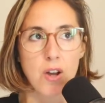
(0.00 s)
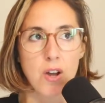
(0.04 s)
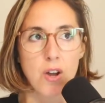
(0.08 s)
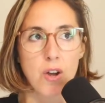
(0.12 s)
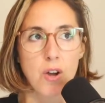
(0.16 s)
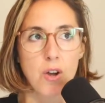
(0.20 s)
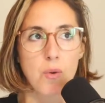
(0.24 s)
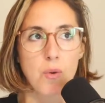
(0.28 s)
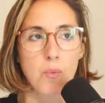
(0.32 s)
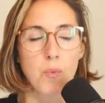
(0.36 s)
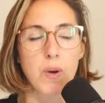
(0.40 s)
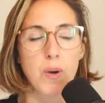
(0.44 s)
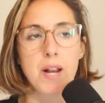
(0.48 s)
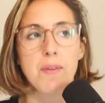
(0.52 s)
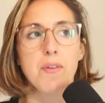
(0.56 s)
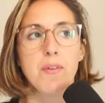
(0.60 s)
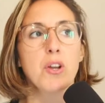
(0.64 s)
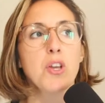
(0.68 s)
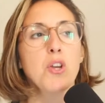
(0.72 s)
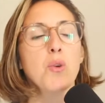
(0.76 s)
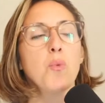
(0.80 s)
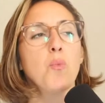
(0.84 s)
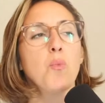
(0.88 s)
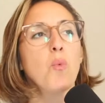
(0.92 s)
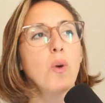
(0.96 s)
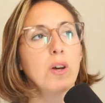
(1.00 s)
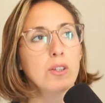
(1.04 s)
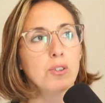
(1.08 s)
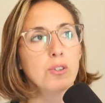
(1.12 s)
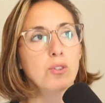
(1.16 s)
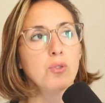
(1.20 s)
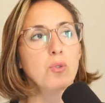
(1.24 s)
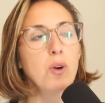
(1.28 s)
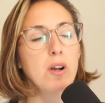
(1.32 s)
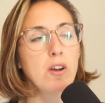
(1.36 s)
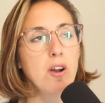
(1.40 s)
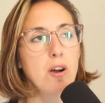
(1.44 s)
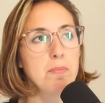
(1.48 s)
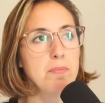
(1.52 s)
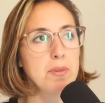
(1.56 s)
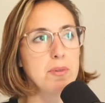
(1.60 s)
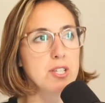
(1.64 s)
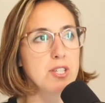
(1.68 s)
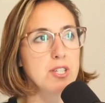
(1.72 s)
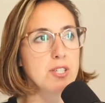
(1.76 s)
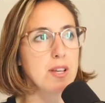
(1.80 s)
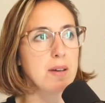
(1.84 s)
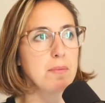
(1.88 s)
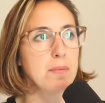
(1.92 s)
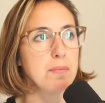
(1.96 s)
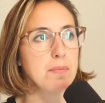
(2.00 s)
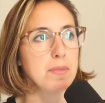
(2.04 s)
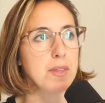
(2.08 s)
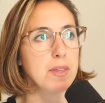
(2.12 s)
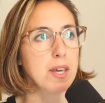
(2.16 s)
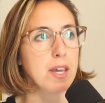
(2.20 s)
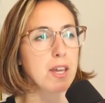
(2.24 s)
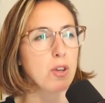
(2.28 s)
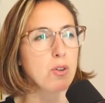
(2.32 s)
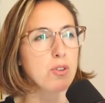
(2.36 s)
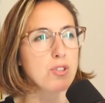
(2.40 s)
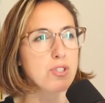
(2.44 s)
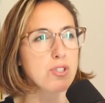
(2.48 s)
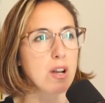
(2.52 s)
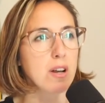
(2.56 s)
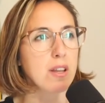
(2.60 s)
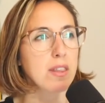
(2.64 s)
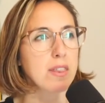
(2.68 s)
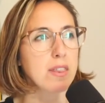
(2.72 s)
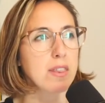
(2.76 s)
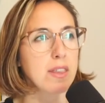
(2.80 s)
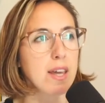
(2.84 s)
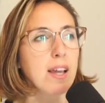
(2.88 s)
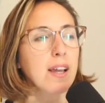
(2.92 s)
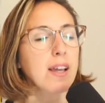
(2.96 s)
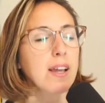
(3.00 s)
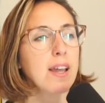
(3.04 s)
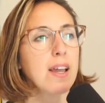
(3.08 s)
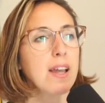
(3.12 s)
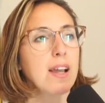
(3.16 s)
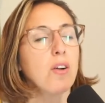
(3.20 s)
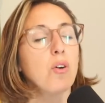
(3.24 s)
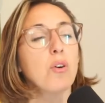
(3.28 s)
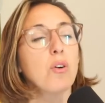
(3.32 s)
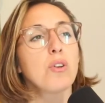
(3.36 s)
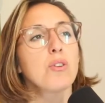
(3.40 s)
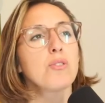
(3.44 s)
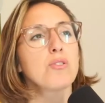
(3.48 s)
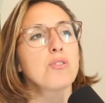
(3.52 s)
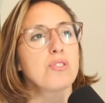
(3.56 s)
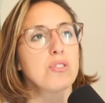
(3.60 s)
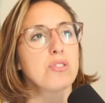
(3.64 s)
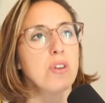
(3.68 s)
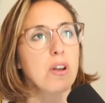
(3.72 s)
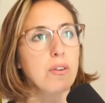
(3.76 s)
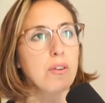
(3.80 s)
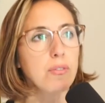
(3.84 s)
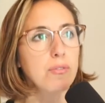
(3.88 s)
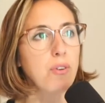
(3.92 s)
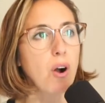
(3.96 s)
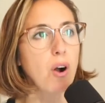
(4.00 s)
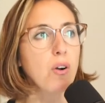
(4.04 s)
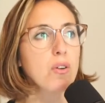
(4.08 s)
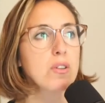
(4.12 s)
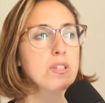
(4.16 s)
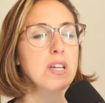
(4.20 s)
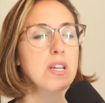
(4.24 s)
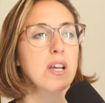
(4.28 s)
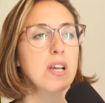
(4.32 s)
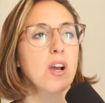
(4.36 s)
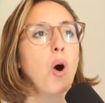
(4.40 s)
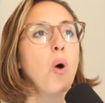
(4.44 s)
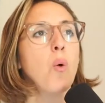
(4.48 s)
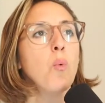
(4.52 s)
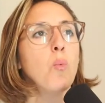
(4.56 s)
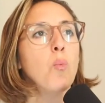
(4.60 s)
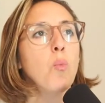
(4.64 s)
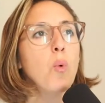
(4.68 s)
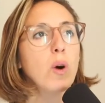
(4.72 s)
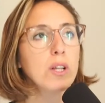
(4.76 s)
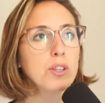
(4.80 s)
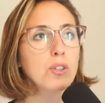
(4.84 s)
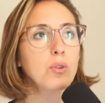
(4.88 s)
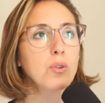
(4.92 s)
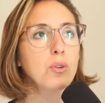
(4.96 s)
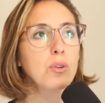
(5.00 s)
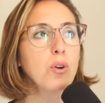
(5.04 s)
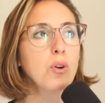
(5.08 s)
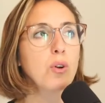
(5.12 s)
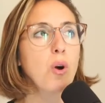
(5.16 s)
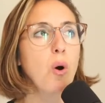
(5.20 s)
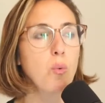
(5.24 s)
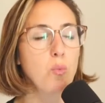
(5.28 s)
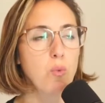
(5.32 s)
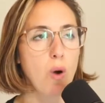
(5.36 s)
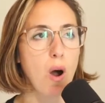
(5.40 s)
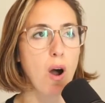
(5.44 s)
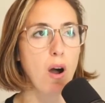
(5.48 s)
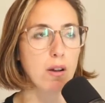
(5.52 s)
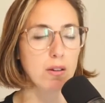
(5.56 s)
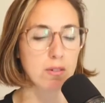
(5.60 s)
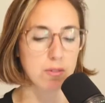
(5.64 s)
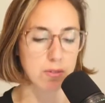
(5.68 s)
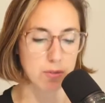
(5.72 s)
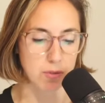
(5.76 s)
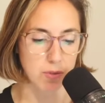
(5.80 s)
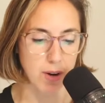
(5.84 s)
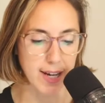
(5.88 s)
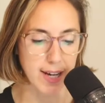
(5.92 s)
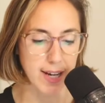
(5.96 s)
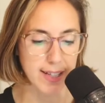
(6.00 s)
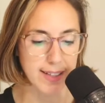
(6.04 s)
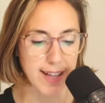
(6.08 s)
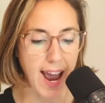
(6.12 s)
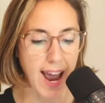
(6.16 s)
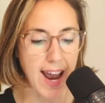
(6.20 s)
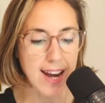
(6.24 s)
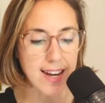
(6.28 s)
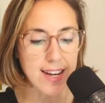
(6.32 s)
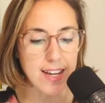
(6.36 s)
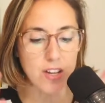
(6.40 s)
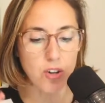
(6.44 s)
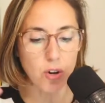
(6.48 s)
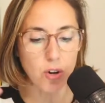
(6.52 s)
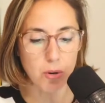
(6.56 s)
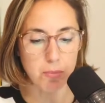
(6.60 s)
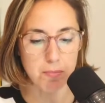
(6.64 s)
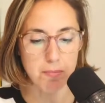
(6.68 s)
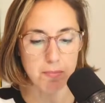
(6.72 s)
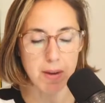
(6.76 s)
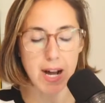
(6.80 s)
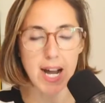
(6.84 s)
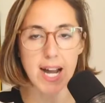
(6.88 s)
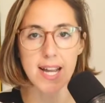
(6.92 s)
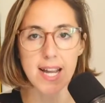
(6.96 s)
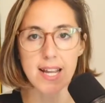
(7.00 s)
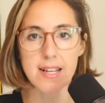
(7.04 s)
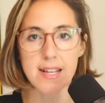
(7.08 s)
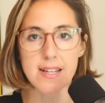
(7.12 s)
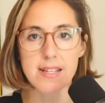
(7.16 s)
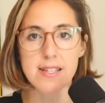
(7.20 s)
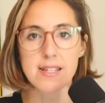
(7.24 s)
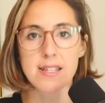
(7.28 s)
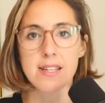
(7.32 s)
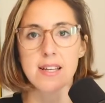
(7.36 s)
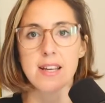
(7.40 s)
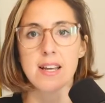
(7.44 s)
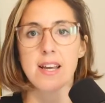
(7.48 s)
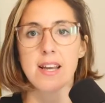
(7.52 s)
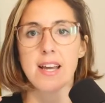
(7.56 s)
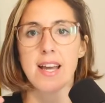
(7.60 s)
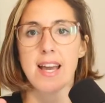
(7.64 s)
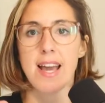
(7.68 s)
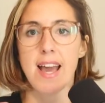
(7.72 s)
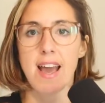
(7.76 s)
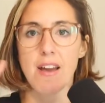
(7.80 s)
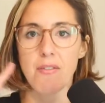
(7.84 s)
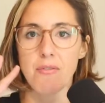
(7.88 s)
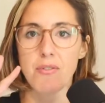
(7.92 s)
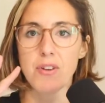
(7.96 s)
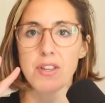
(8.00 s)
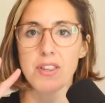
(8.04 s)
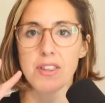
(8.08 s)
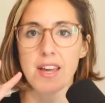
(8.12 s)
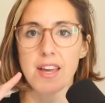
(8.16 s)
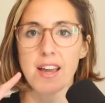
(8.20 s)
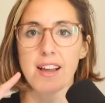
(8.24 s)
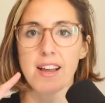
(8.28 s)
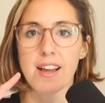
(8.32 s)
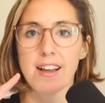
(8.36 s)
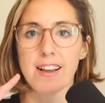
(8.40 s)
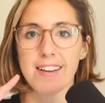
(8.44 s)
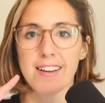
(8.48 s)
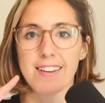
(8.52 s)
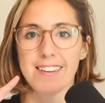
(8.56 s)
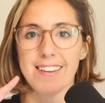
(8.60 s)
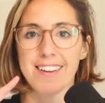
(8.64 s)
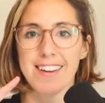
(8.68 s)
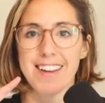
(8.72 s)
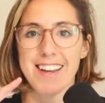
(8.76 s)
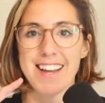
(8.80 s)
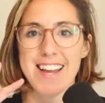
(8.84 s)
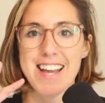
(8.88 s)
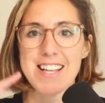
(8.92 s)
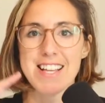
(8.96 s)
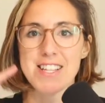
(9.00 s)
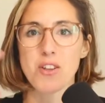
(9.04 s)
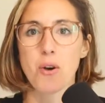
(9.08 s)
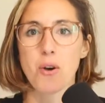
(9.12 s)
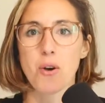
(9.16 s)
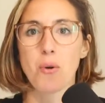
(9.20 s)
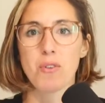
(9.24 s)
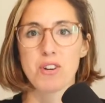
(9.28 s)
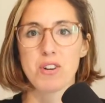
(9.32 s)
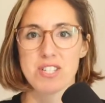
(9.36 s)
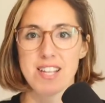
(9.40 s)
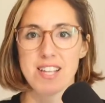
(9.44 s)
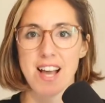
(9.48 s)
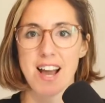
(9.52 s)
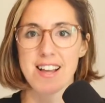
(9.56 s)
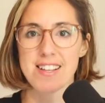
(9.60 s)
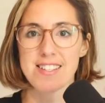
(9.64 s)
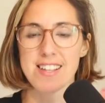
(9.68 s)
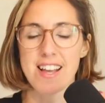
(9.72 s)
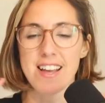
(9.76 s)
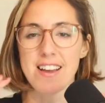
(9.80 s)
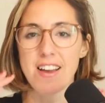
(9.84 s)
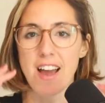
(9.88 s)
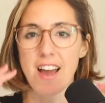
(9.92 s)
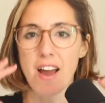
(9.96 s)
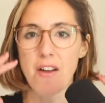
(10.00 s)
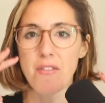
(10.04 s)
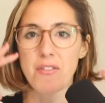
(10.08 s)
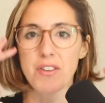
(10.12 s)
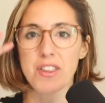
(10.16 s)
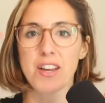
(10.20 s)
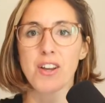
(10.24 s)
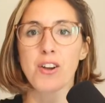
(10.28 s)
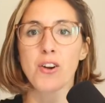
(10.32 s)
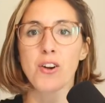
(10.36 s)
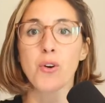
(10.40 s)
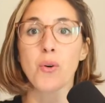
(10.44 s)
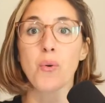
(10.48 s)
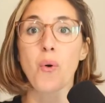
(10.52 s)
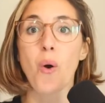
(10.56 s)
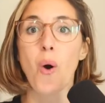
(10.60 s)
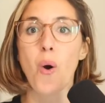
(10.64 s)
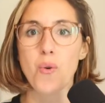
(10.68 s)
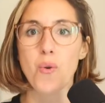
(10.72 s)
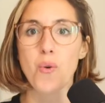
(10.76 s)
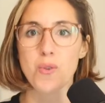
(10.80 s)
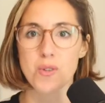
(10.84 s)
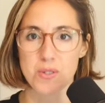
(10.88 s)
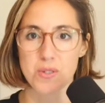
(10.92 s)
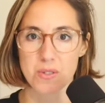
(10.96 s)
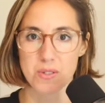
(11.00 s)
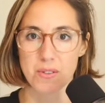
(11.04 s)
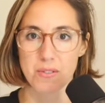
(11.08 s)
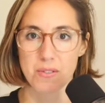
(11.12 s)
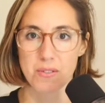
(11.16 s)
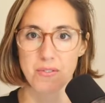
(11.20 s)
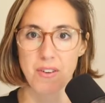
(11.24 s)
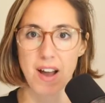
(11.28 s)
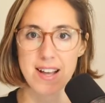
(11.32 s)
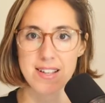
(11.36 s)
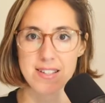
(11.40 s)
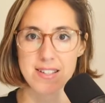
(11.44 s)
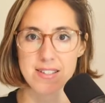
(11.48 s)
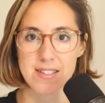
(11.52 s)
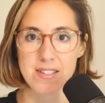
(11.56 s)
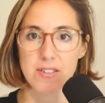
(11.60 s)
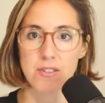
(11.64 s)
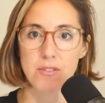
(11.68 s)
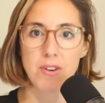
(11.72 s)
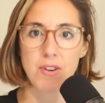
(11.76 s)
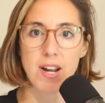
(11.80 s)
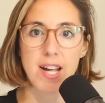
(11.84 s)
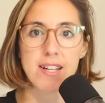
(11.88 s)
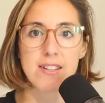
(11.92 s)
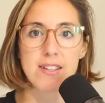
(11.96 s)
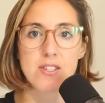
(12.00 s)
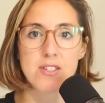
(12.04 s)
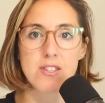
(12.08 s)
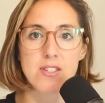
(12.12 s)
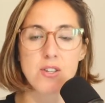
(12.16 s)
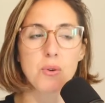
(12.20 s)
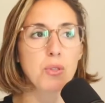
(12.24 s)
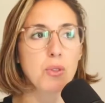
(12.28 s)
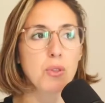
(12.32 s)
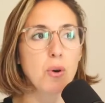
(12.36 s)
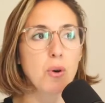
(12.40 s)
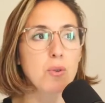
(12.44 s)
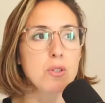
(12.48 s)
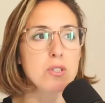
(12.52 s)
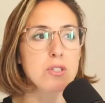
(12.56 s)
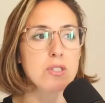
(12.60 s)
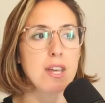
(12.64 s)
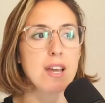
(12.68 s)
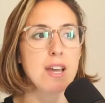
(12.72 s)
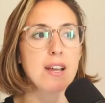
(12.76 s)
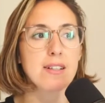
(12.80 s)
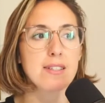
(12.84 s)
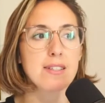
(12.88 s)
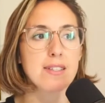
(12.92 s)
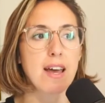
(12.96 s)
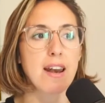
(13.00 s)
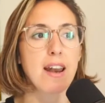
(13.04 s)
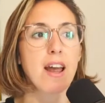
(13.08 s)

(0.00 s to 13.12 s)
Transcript: whenever you want to accomplish something, you start thinking, or you start focusing on what could go wrong, right? And in your mind, everything is oversized. Everything grows faster, right? So those things that